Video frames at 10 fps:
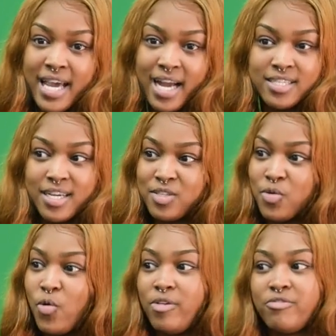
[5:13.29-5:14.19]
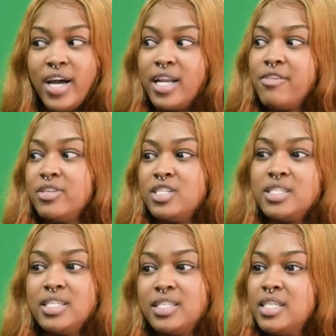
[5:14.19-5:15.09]
the Hatch has to offer, and even
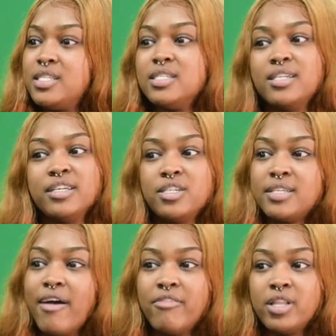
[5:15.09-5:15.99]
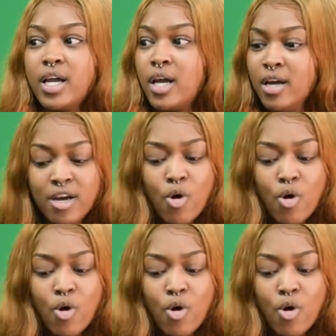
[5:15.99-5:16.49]
just the teachers and just everything,